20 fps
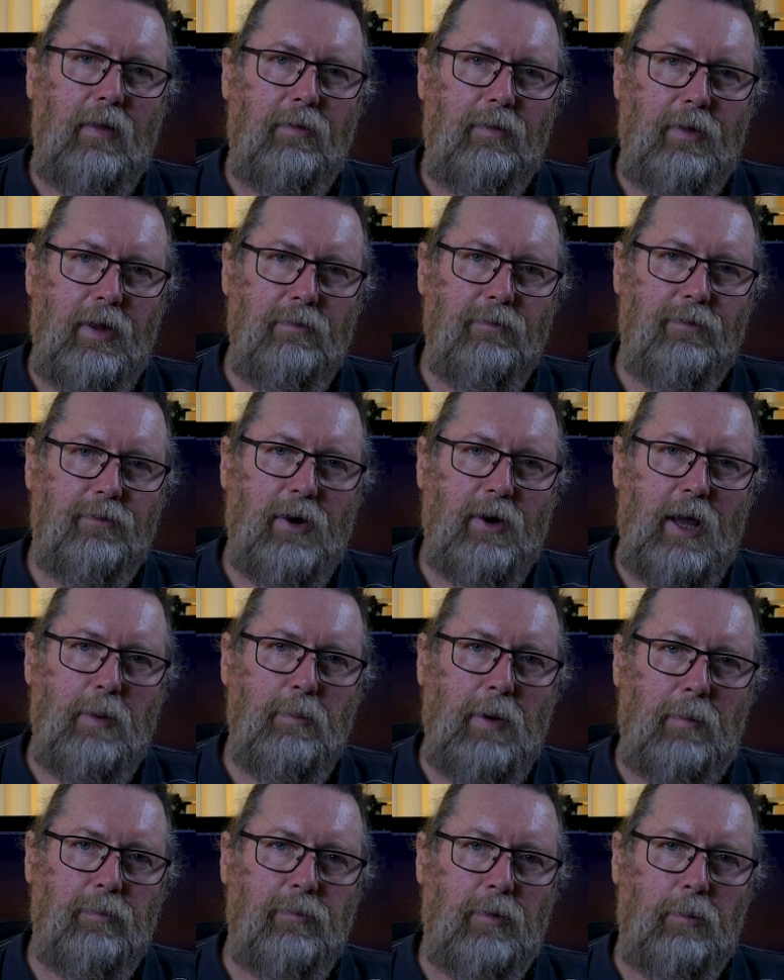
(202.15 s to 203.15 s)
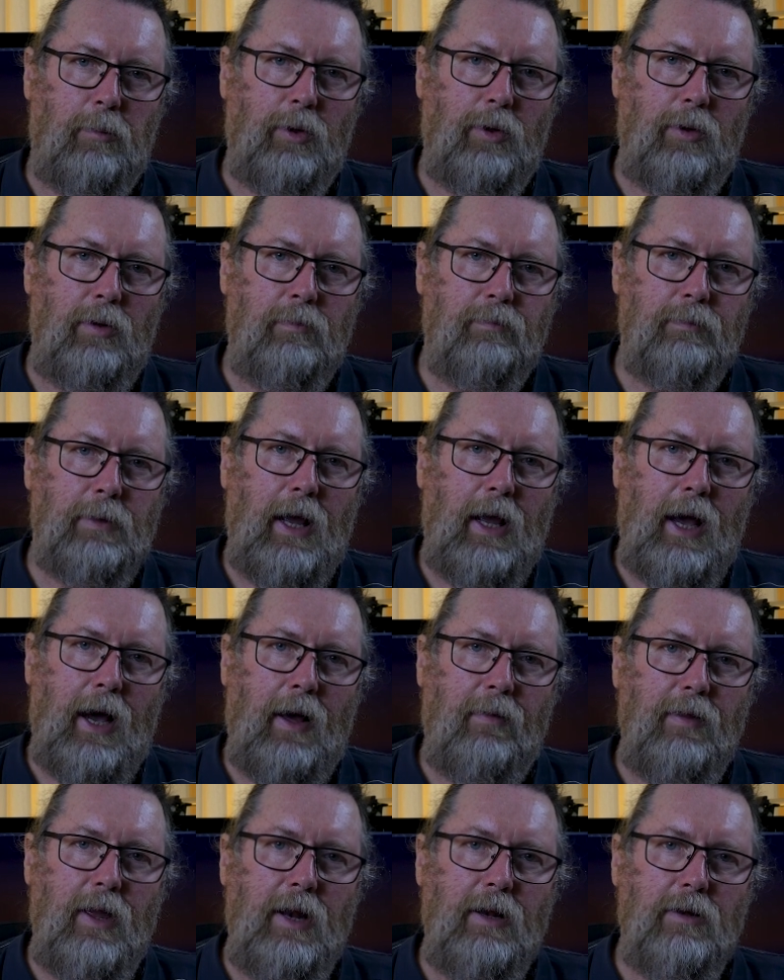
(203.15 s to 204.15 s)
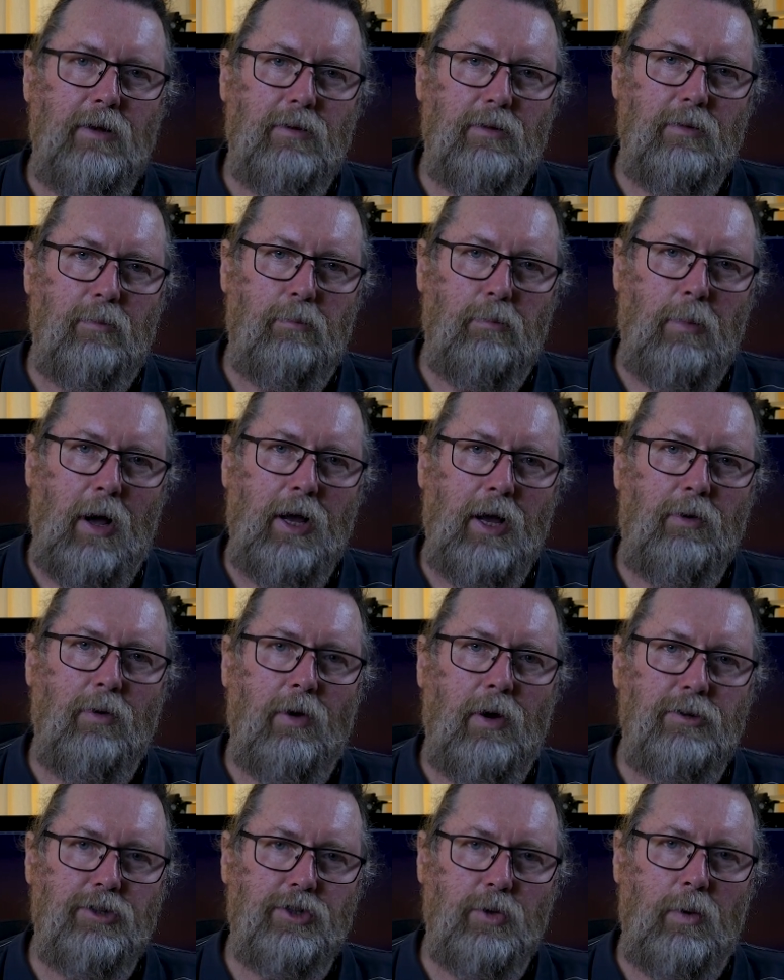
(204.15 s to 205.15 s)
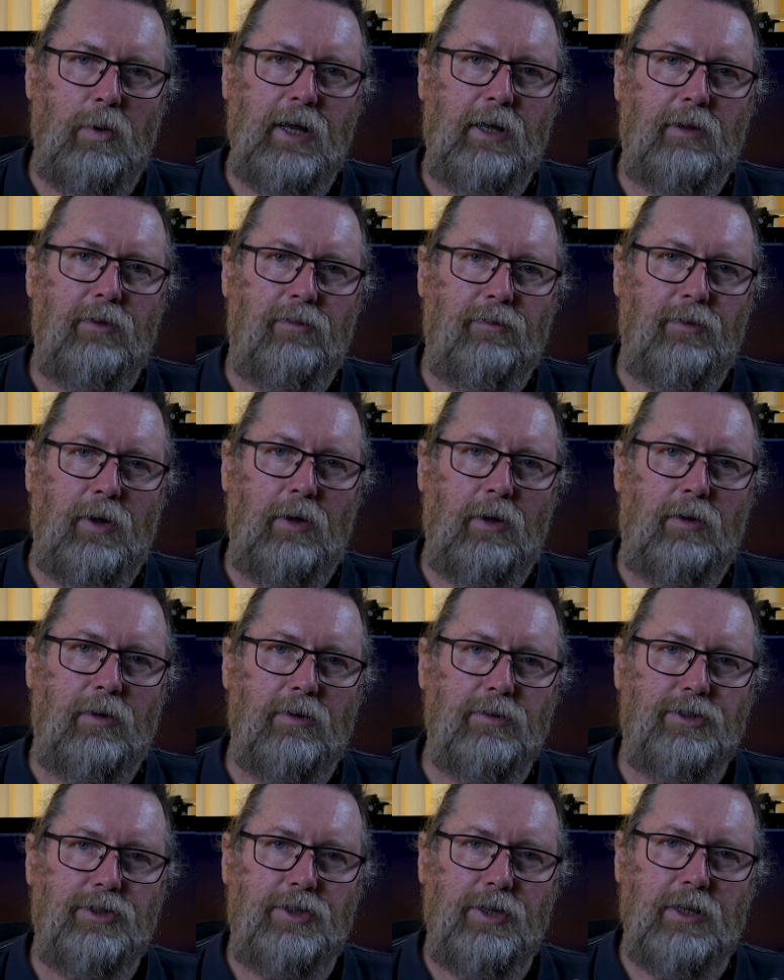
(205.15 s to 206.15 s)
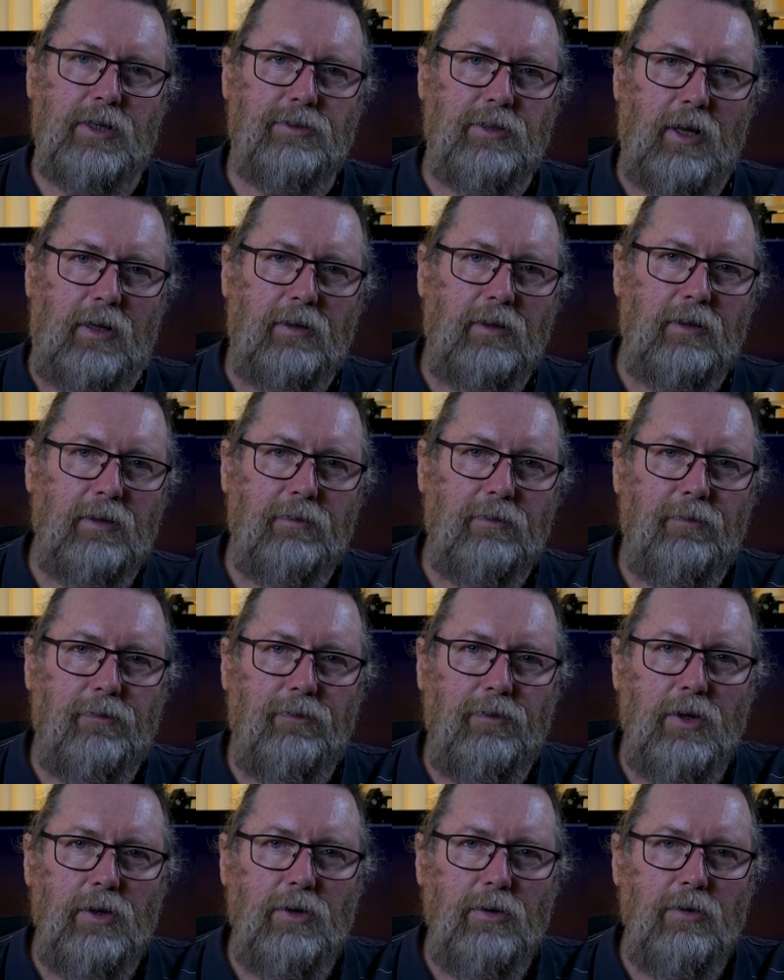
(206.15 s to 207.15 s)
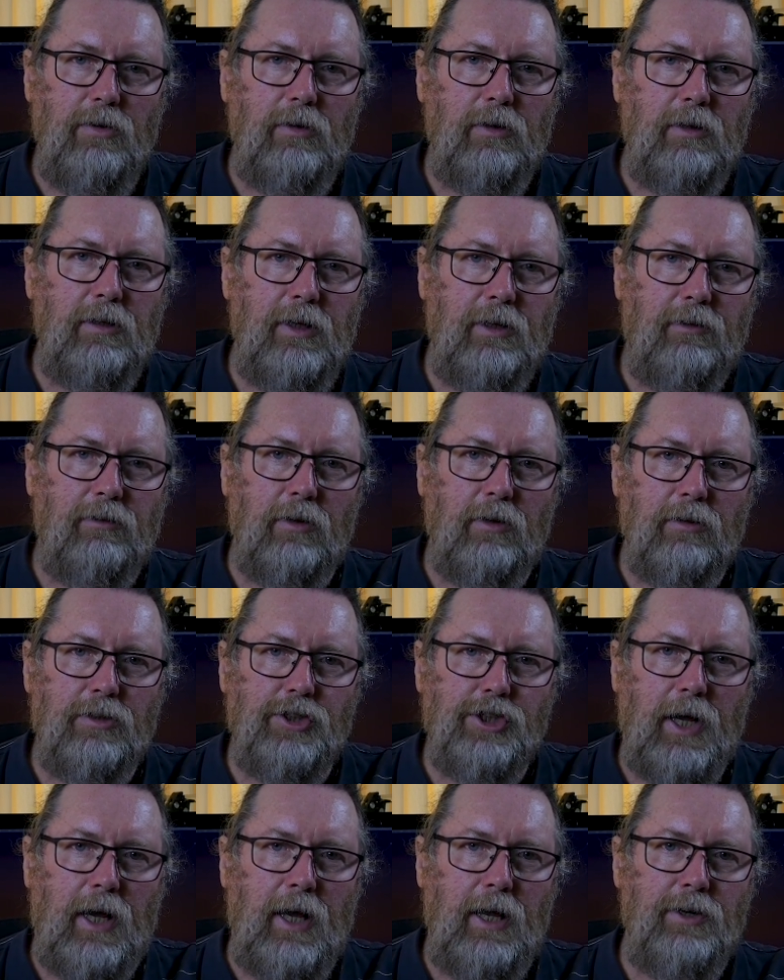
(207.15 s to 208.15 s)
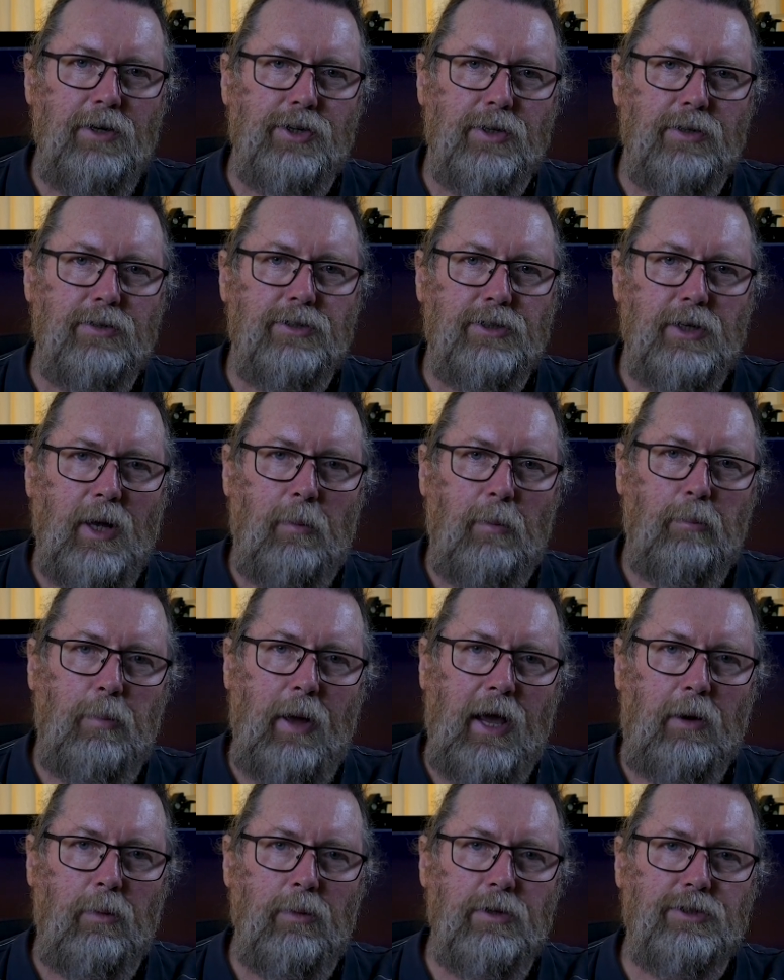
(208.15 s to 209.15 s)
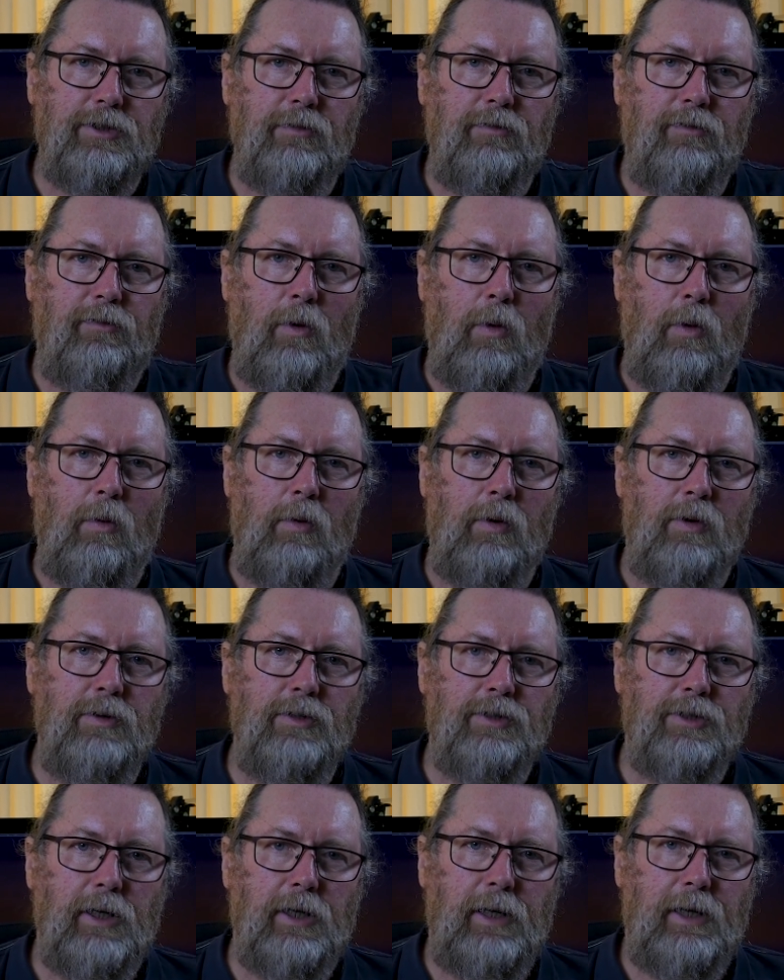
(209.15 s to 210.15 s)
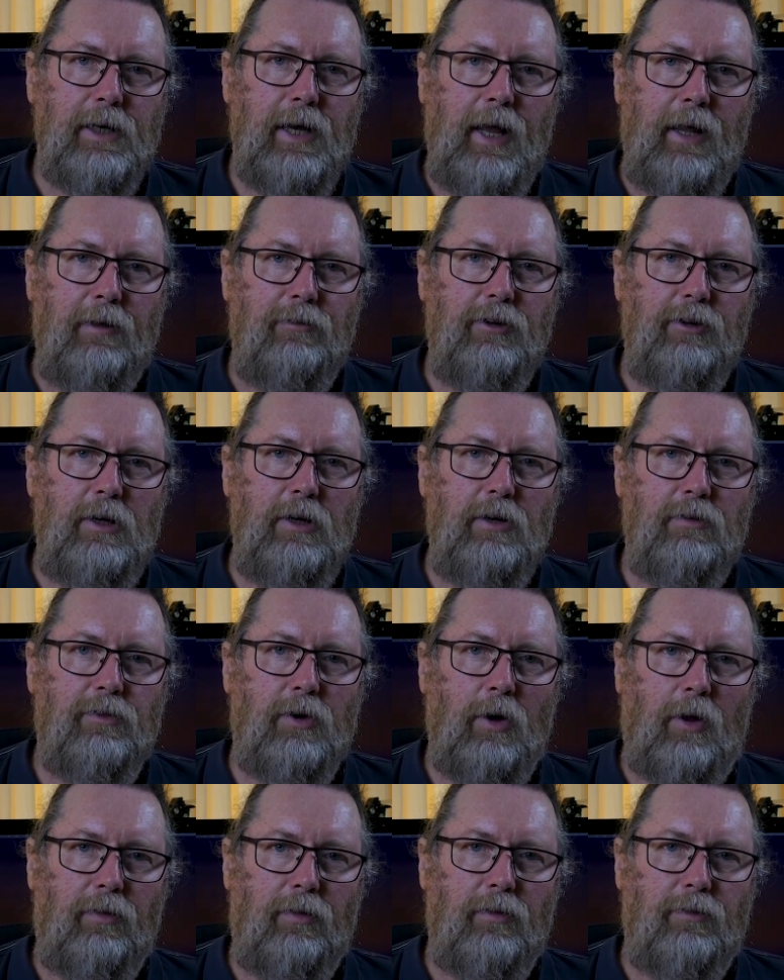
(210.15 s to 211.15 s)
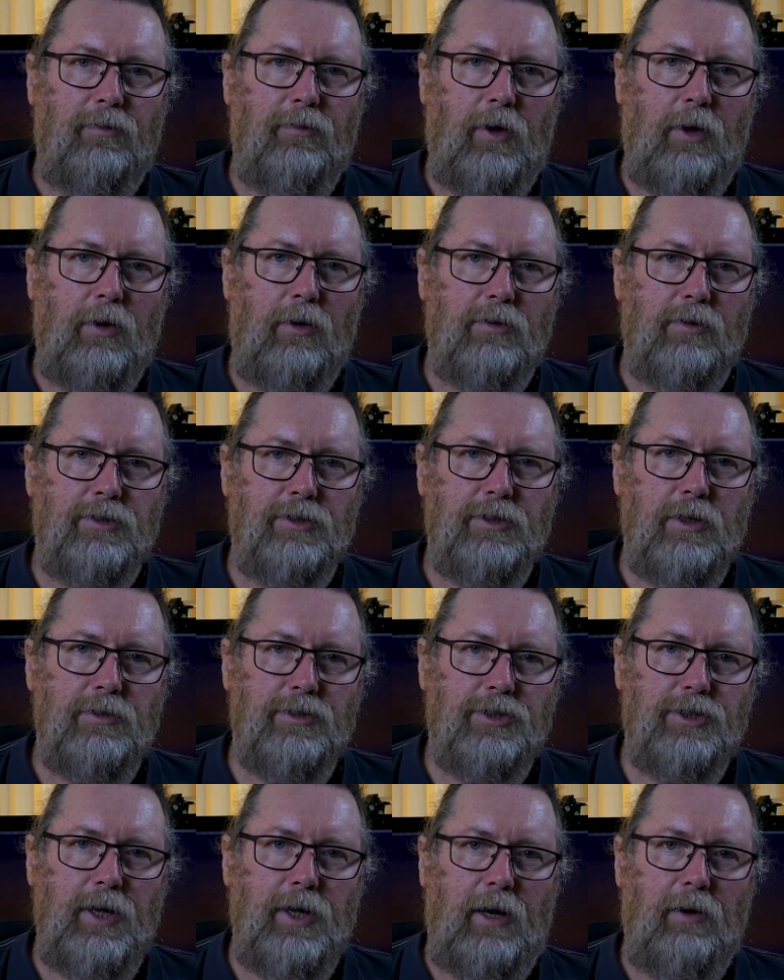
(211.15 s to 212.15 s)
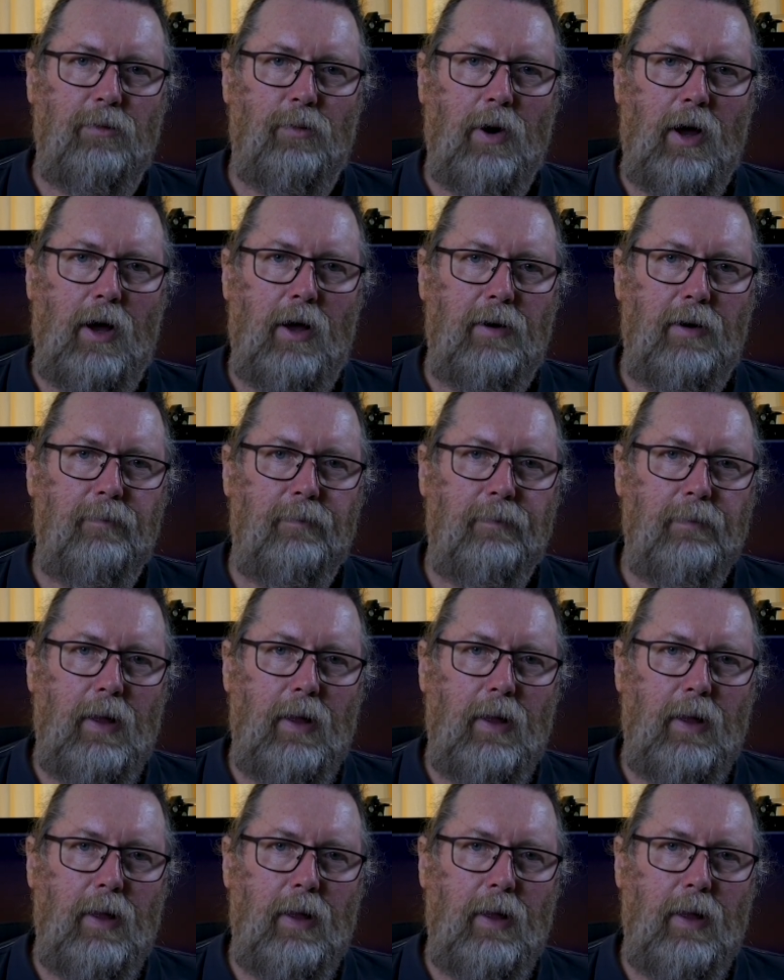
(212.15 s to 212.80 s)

Then frame up the moon, and then micro tweak the focus, just a few little changes backwards and forwards until you've got the focus set right.